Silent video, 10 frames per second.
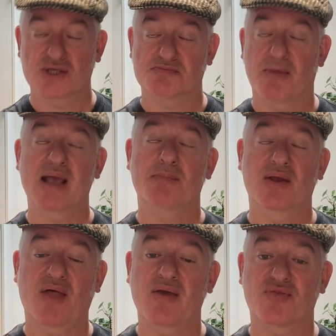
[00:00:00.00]
as maybe
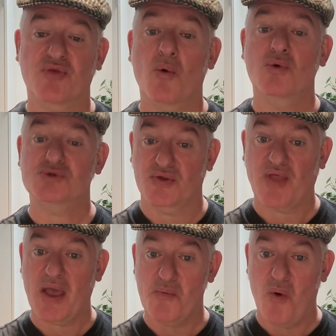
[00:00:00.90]
they thought
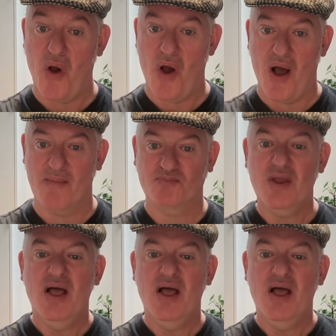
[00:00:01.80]
they were.